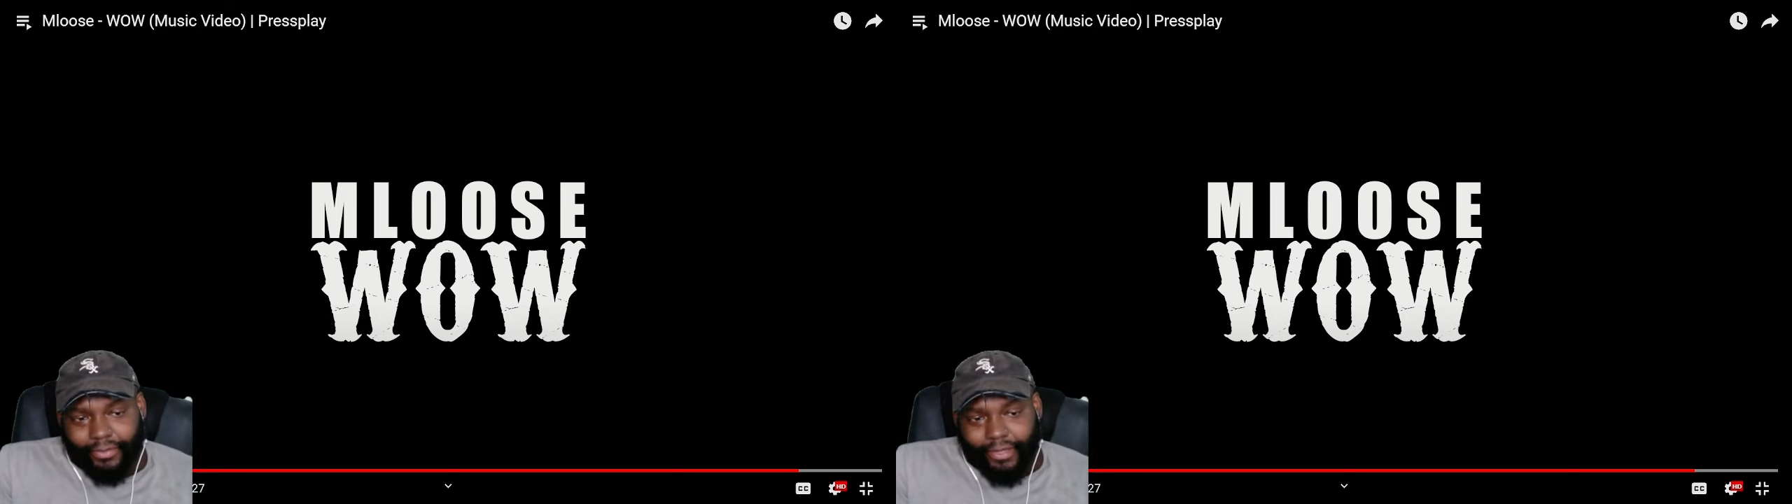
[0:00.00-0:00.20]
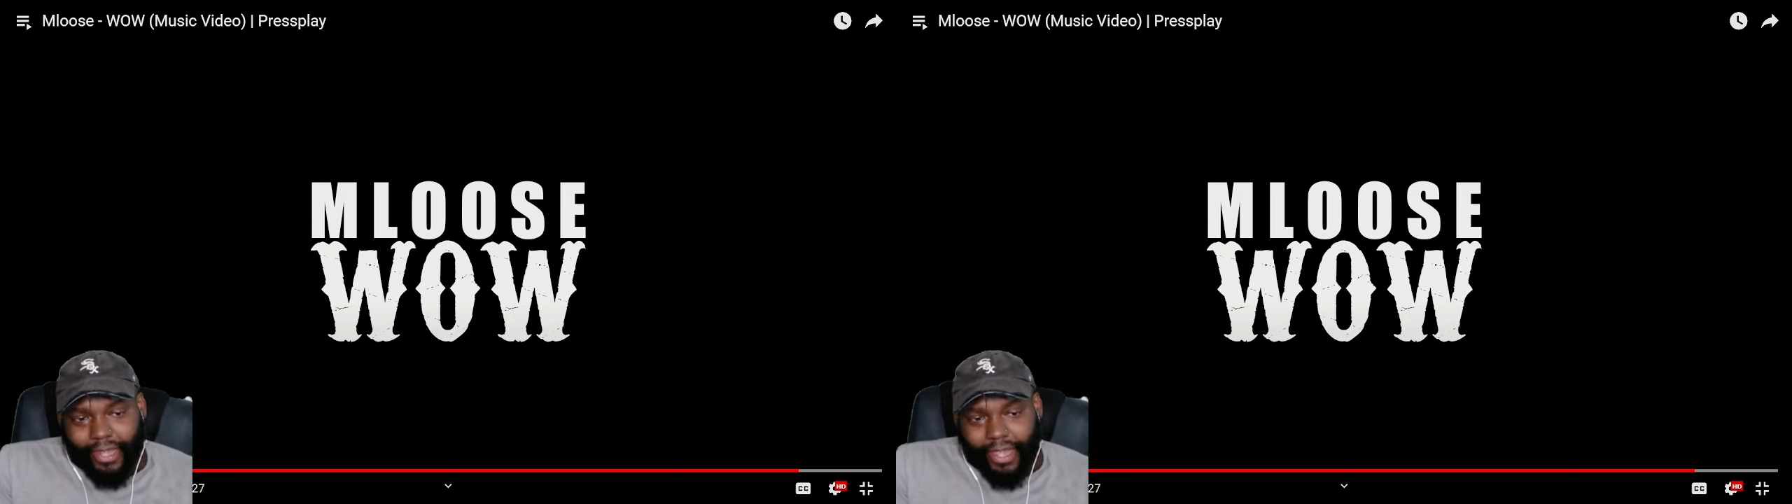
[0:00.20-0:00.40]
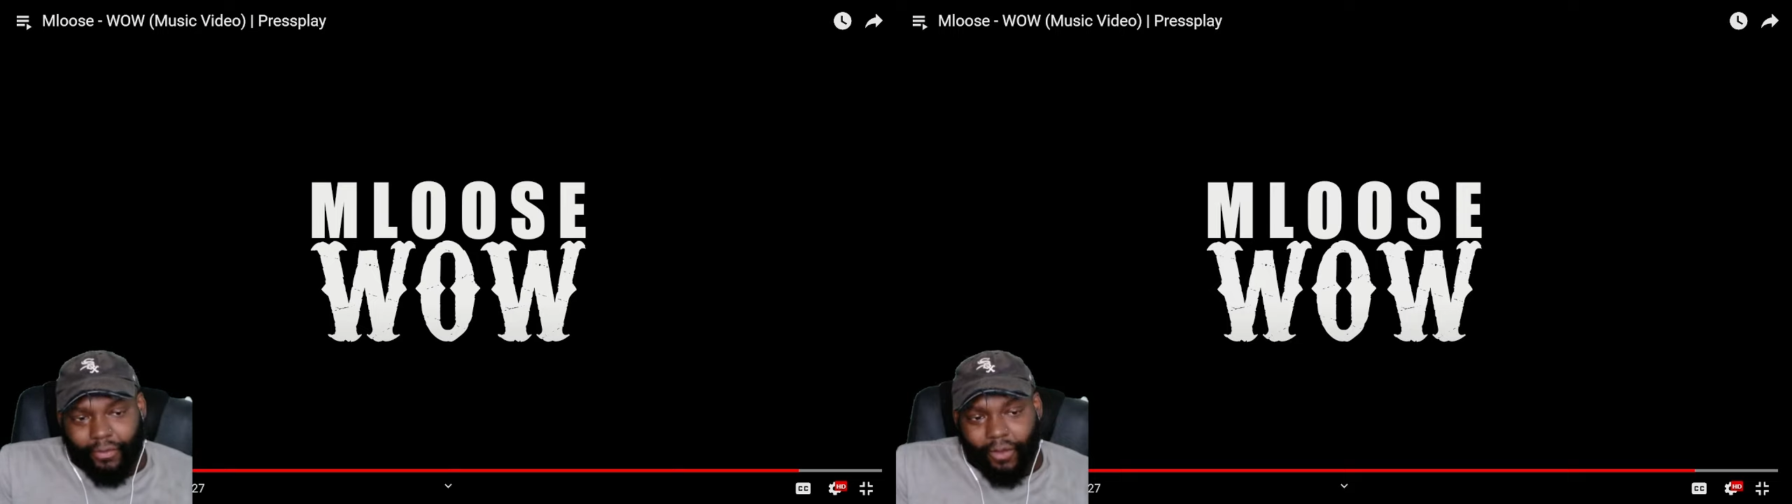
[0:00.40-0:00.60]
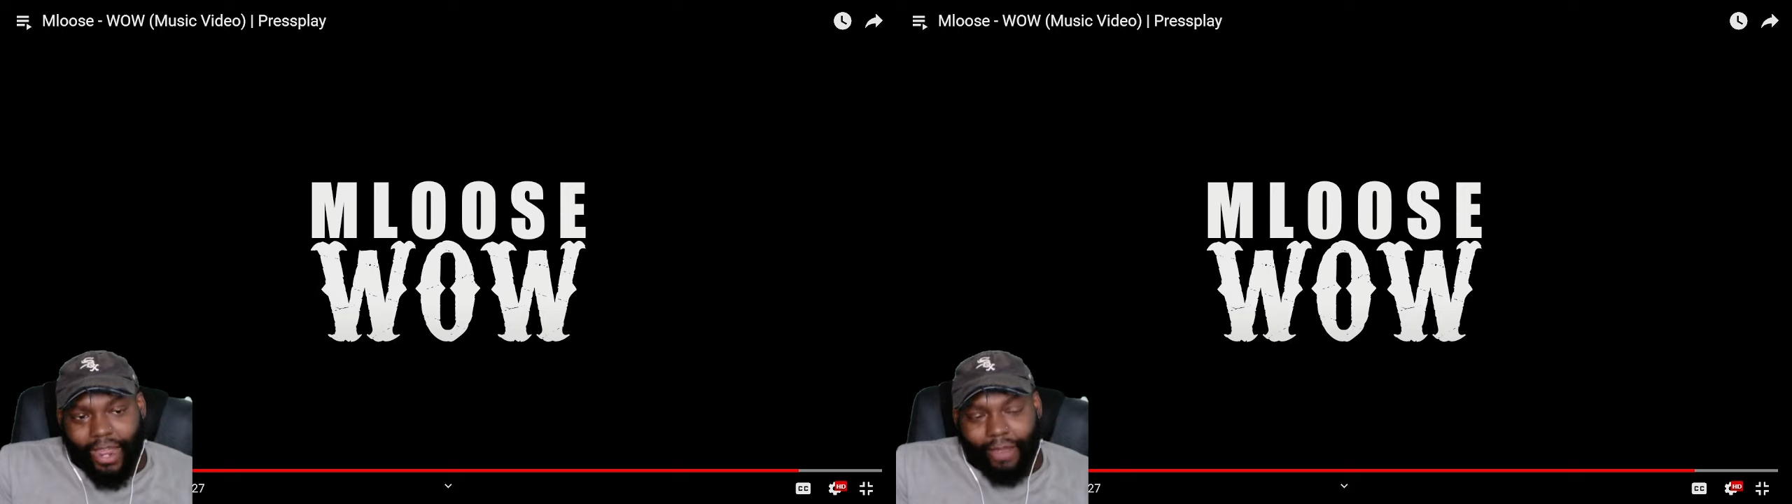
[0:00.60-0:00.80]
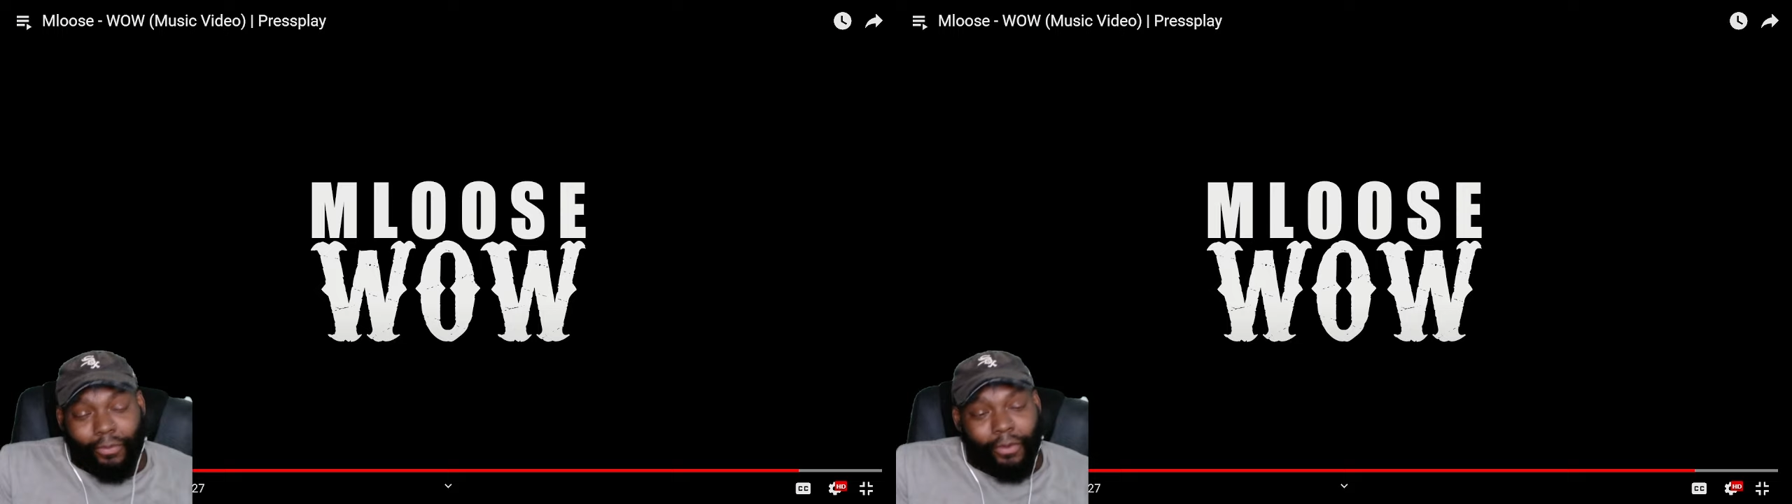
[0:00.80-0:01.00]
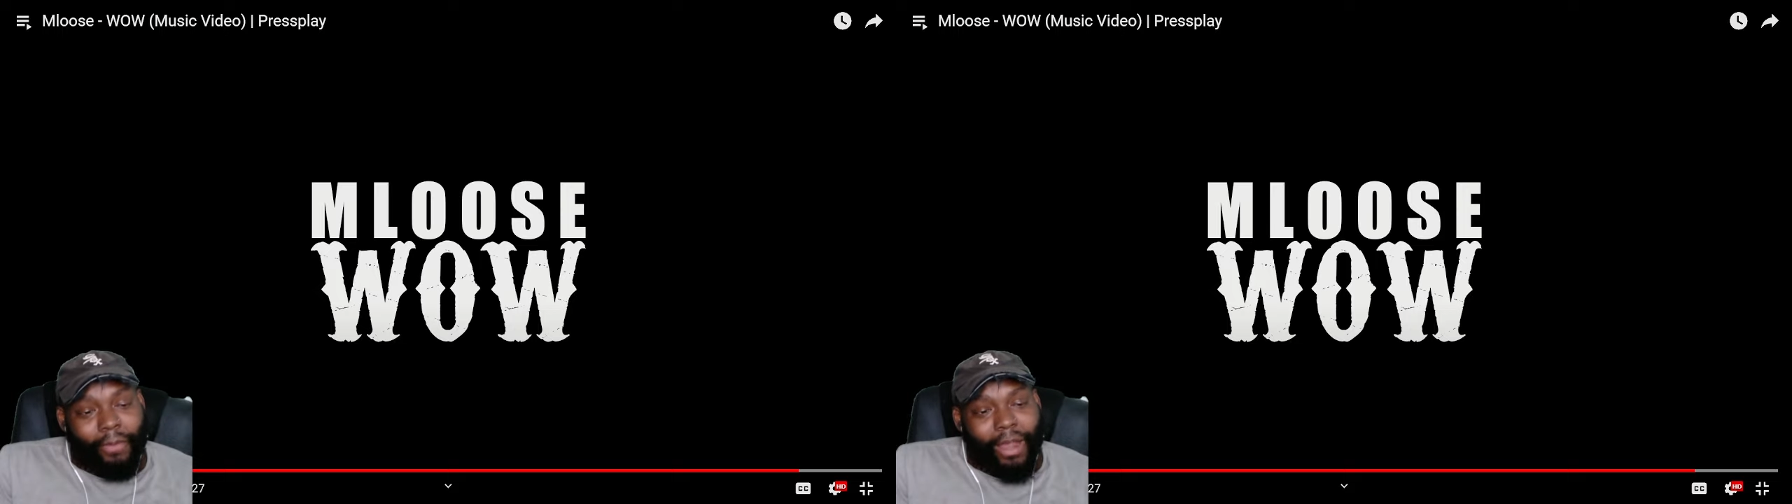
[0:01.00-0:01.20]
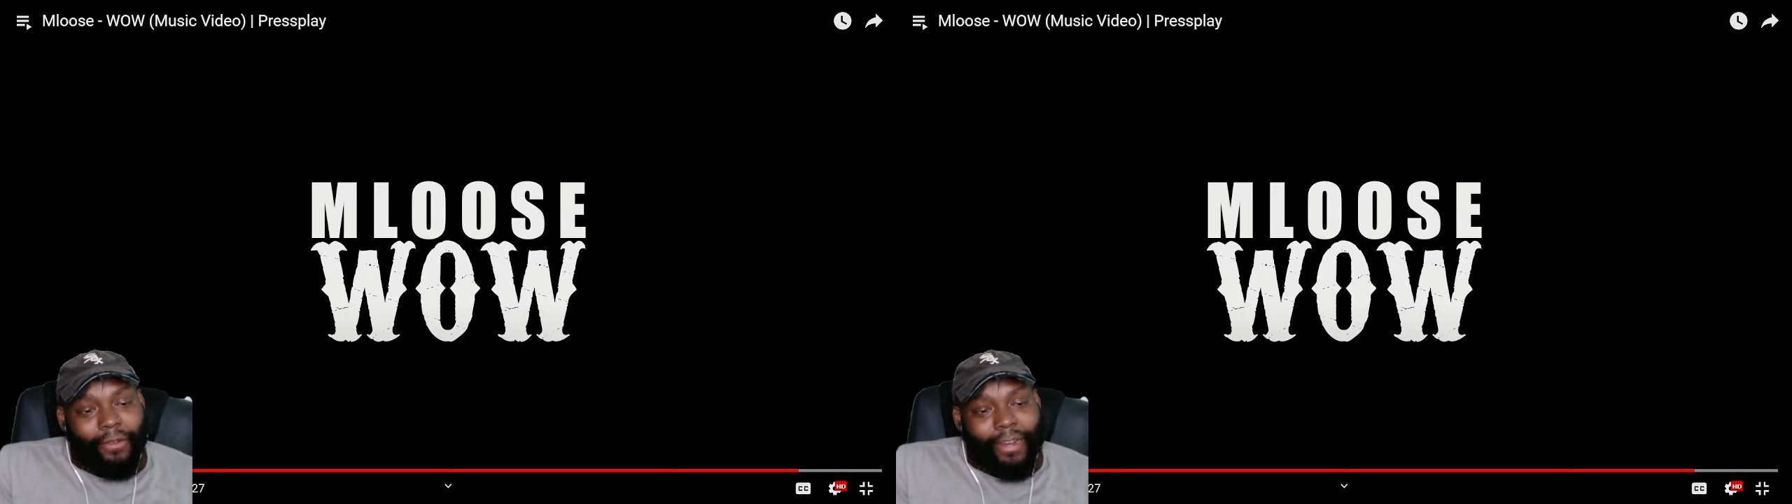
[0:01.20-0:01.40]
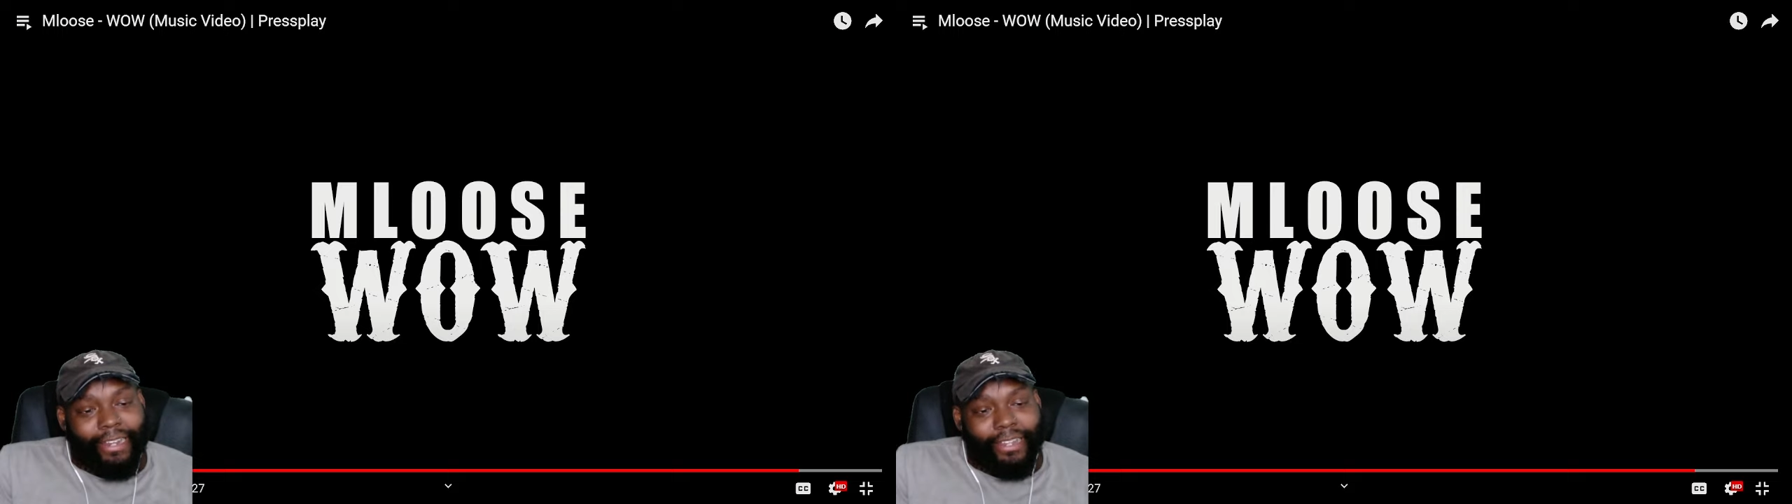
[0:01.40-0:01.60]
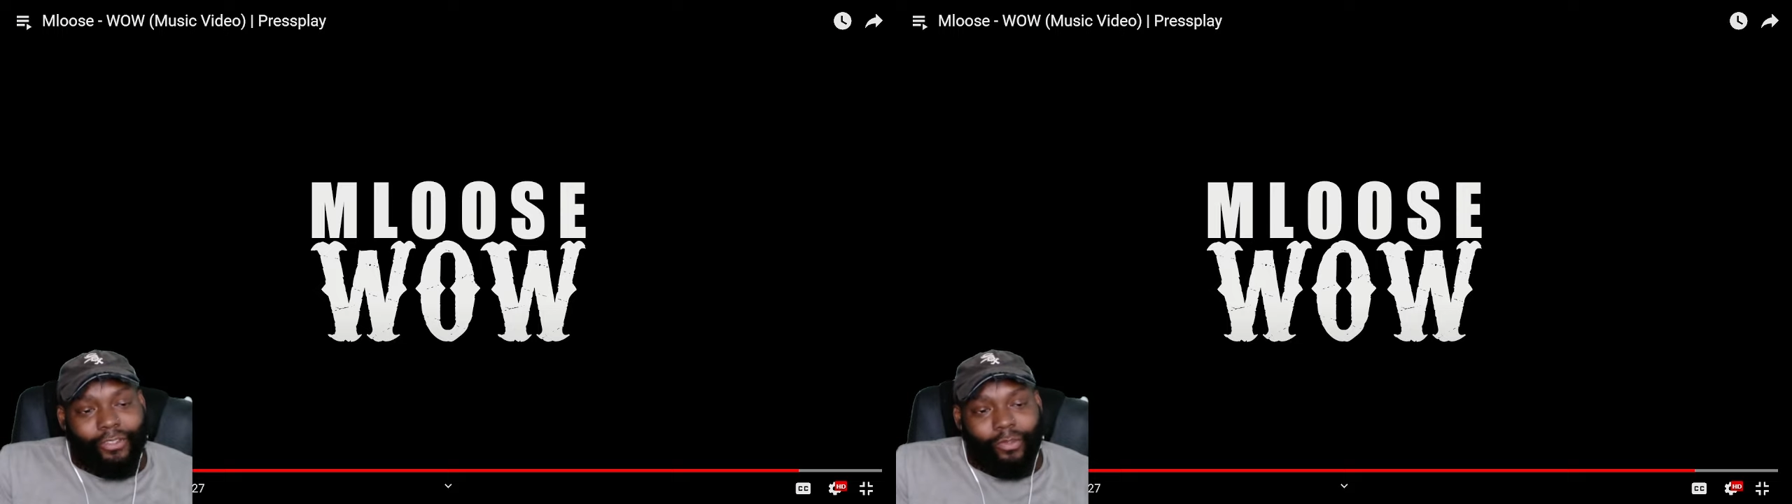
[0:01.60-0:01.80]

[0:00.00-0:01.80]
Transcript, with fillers: And when I pull my ratings,